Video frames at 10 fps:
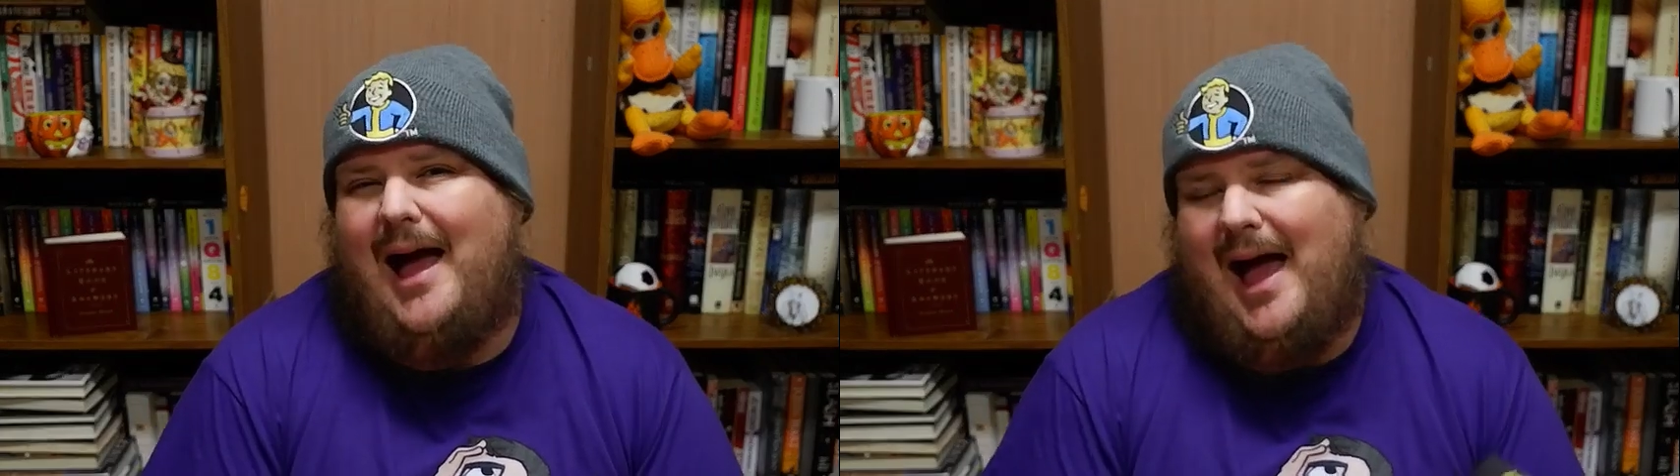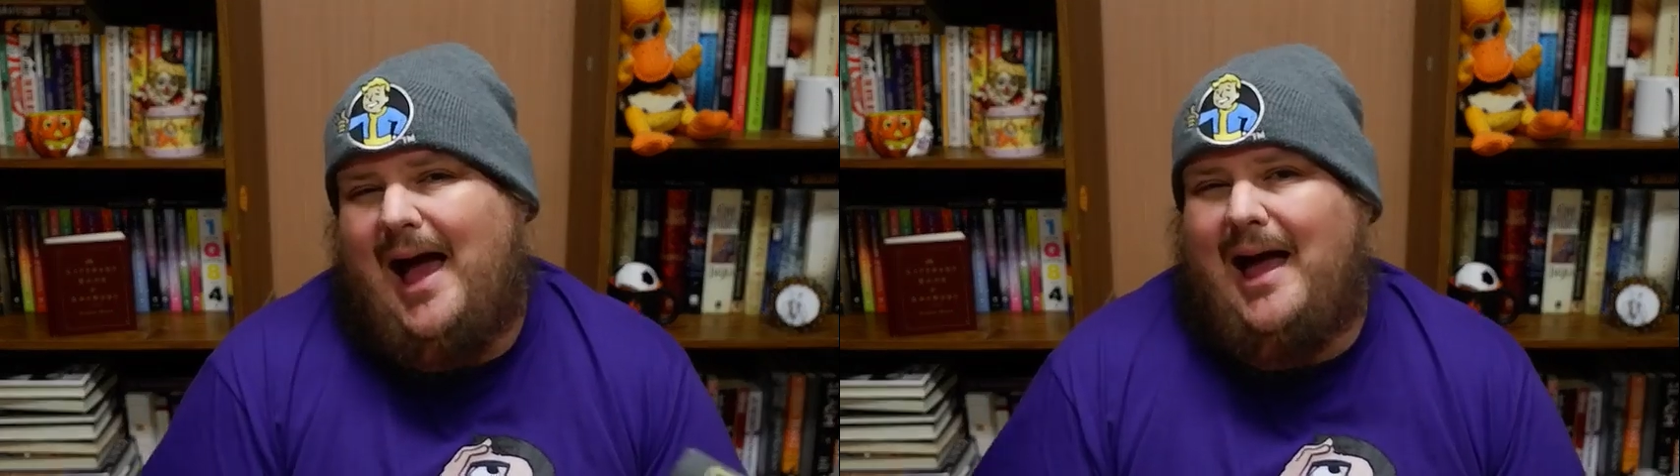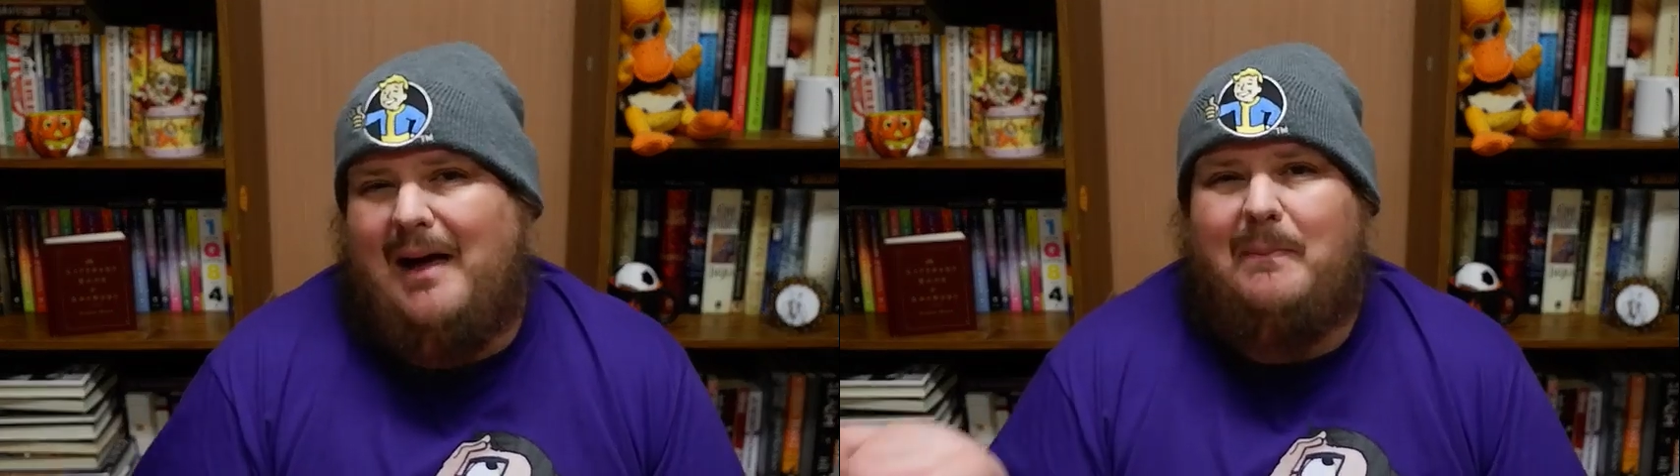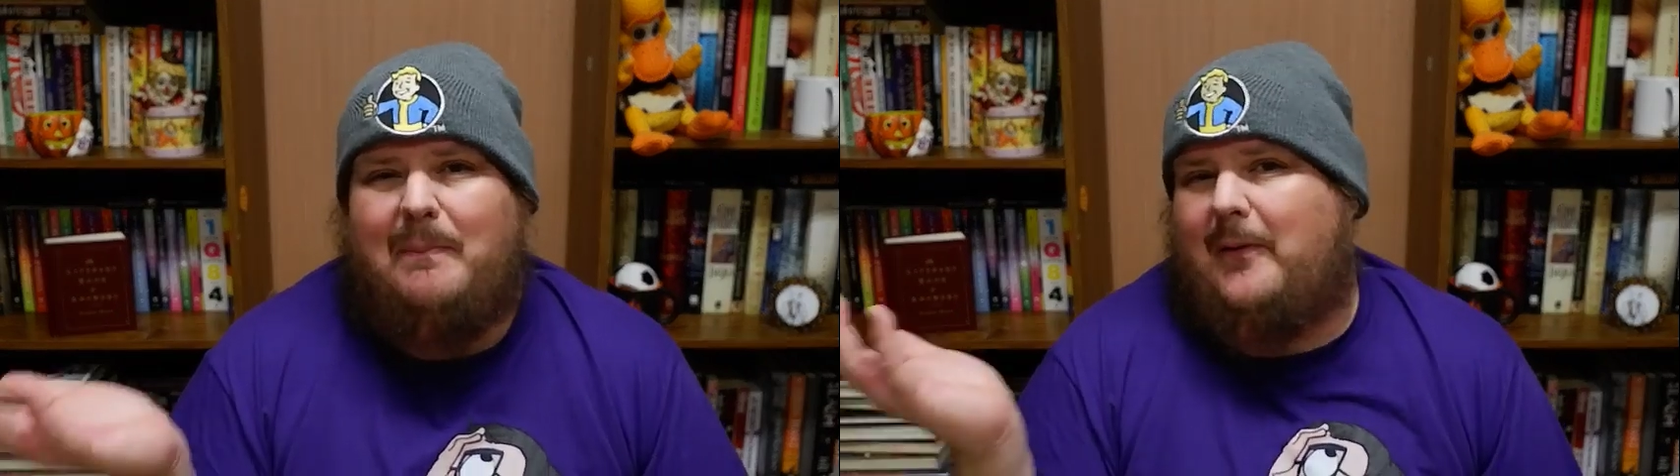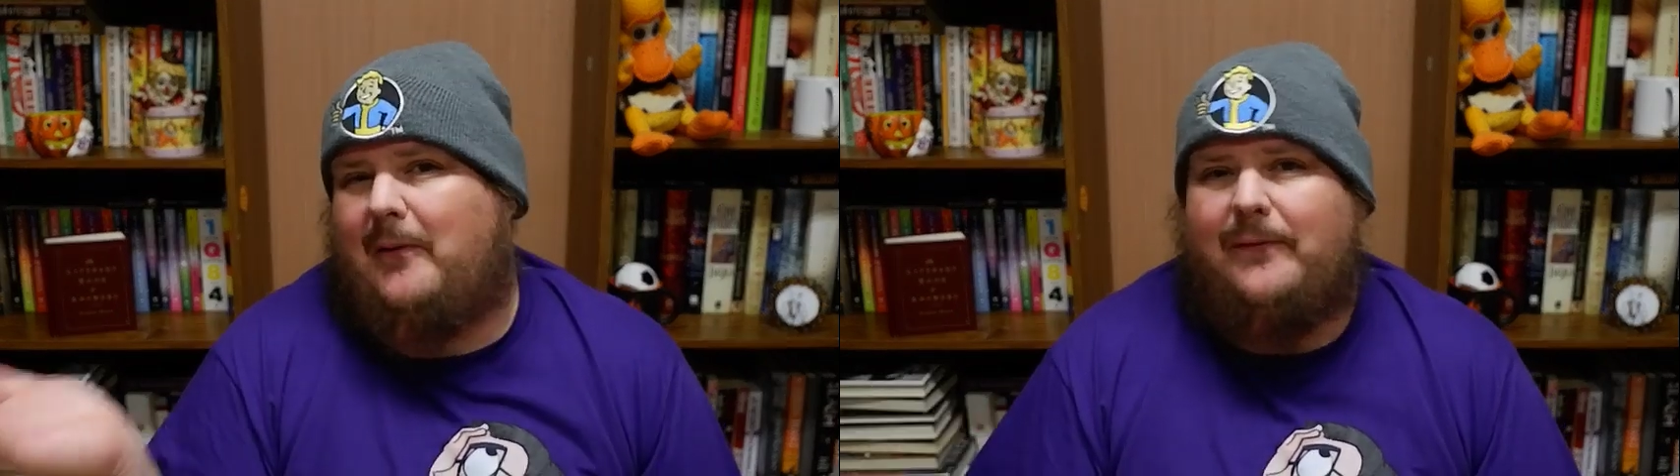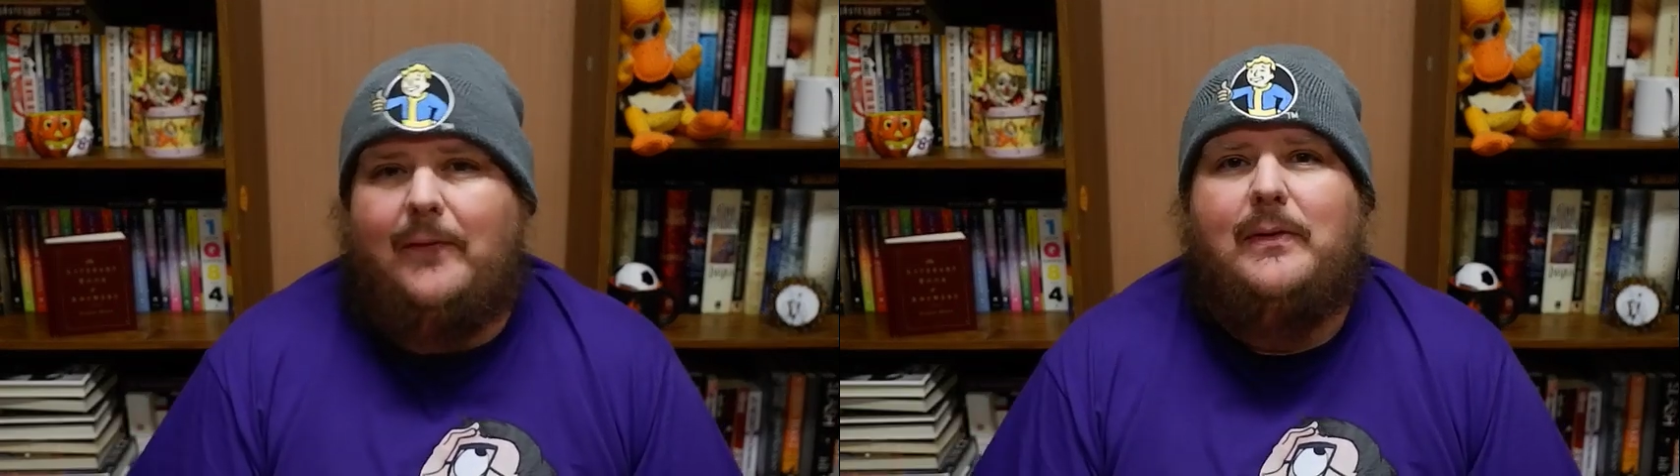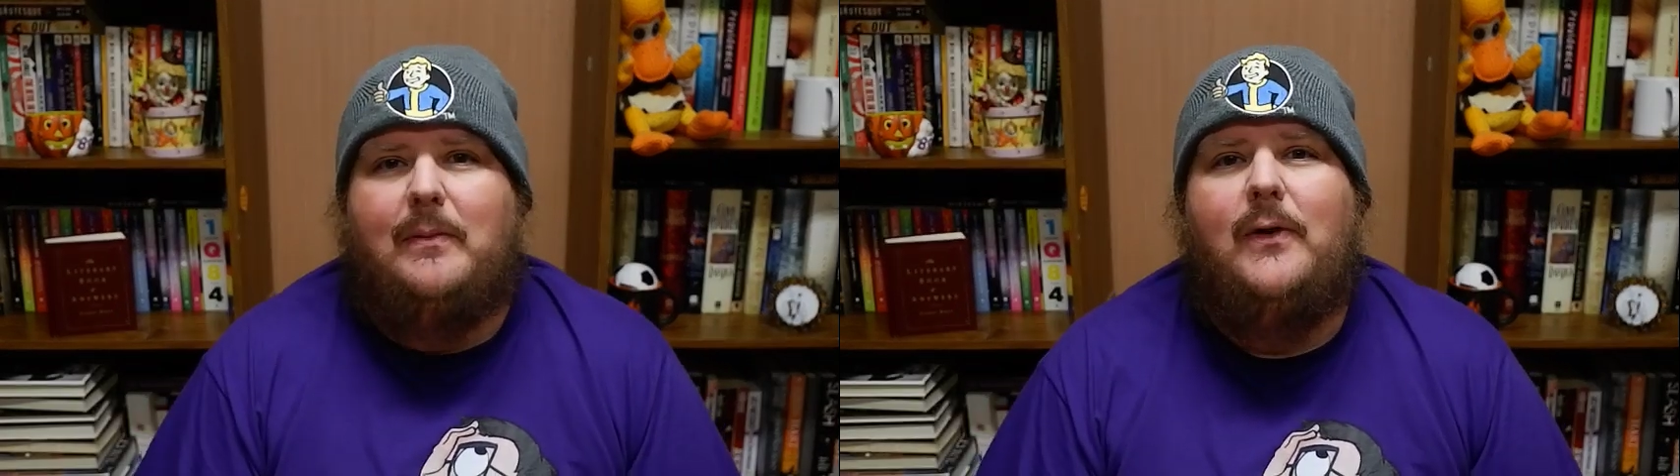I prefer the